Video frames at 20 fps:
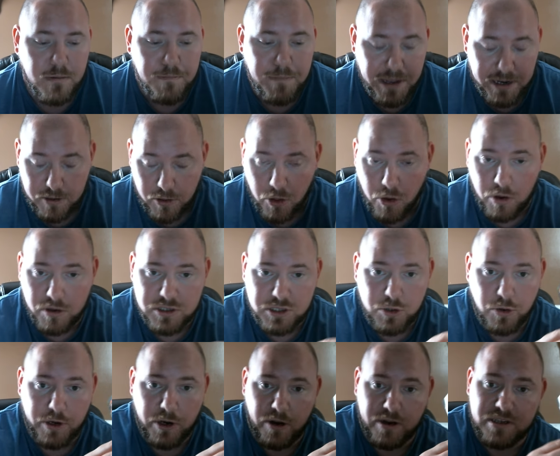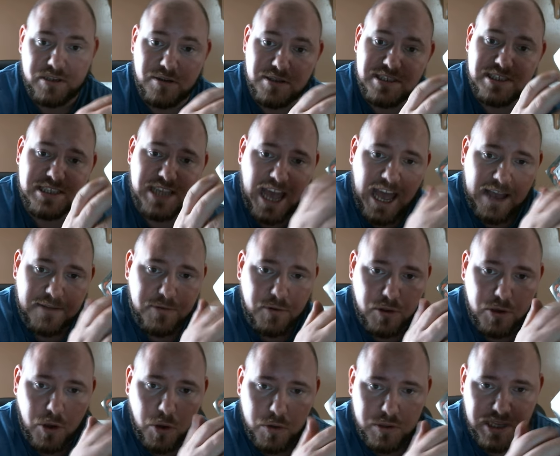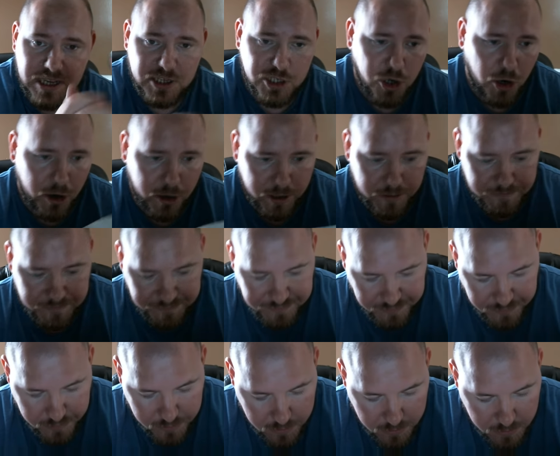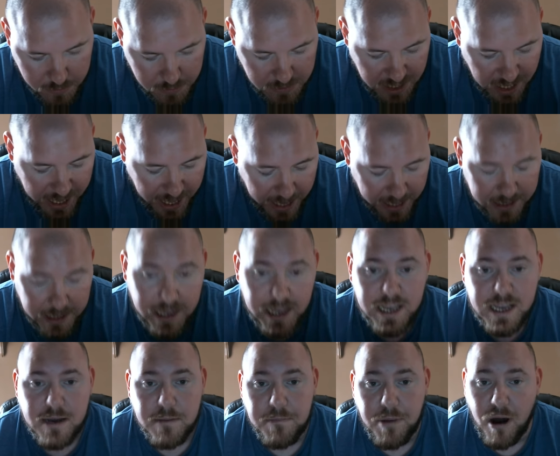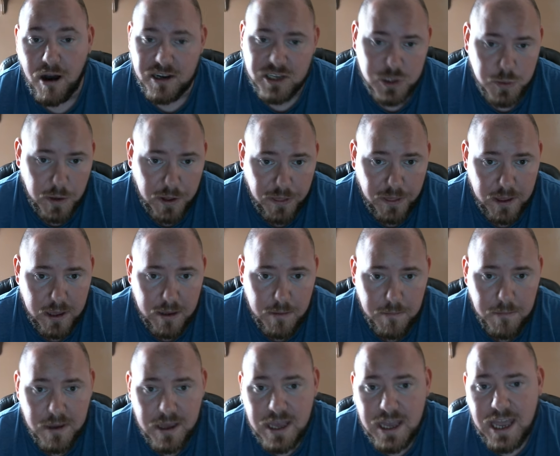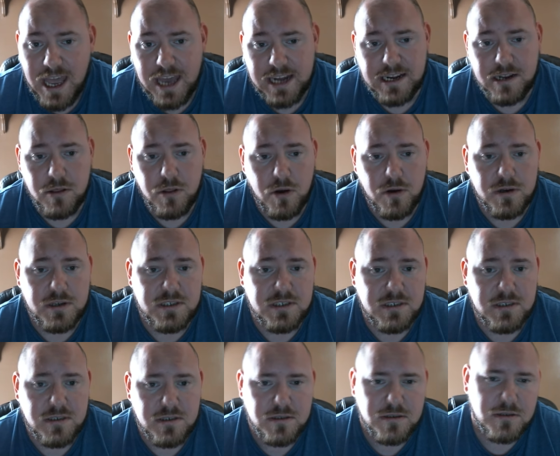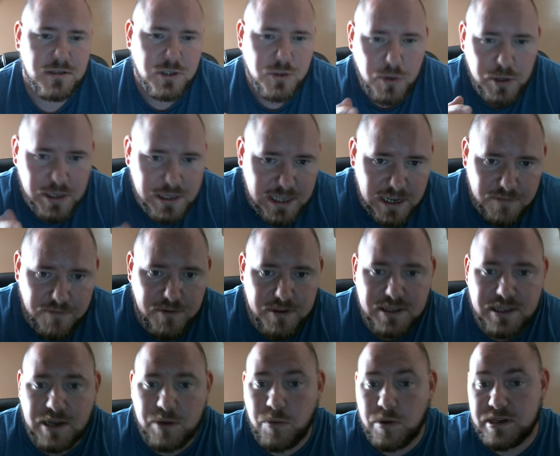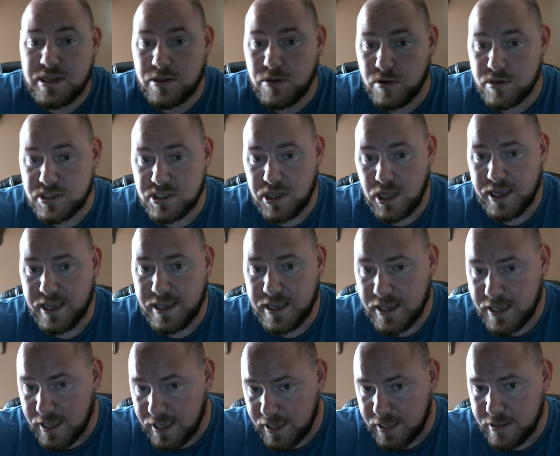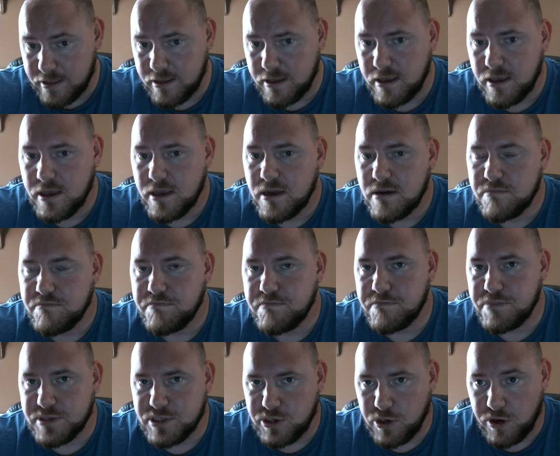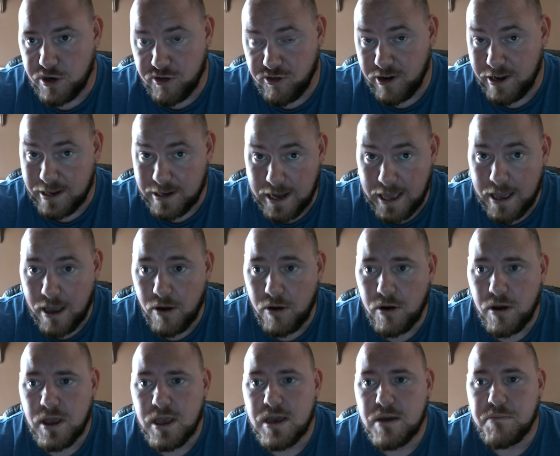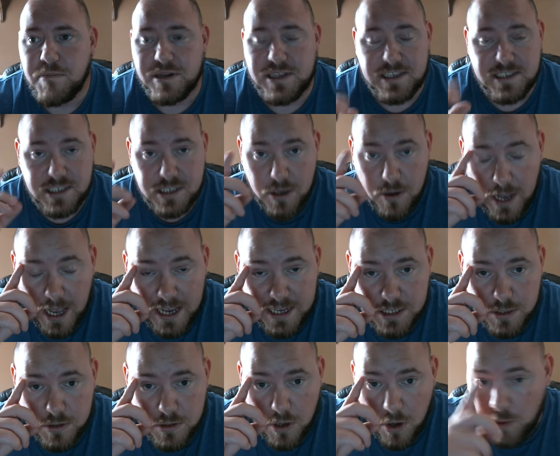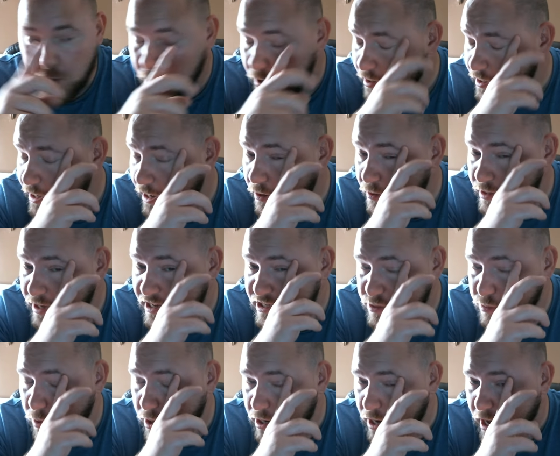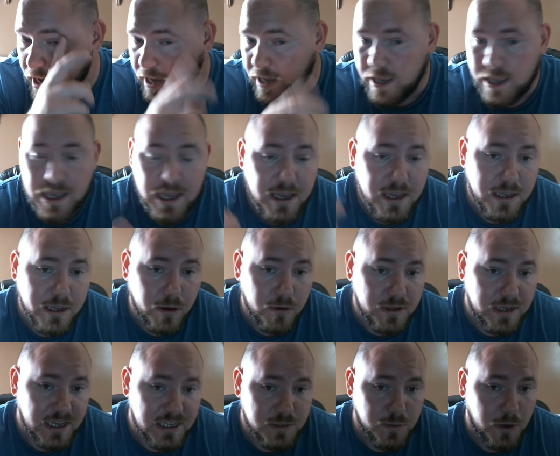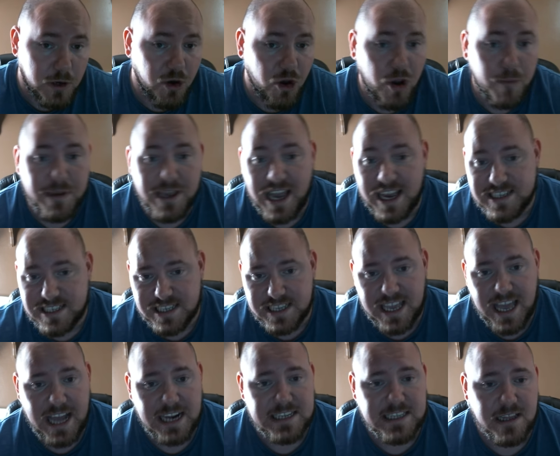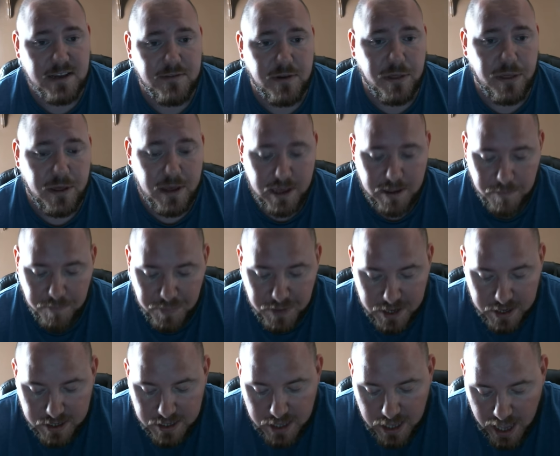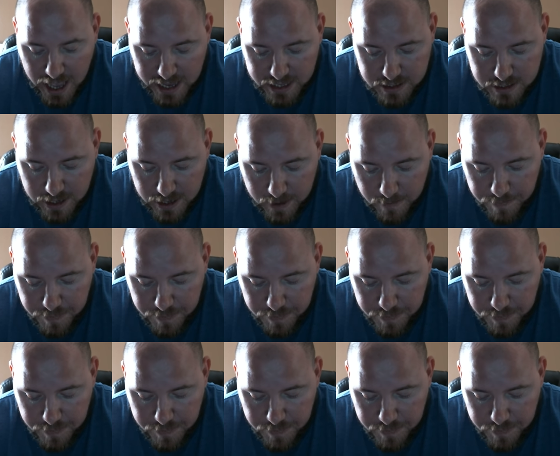So this is after the Golden Age arc. And Puck's with him, and he looks sort of different than what he looks like in Berserk right now, but he still has no, he only has one eye, he only has one arm, he has the cannon and everything. And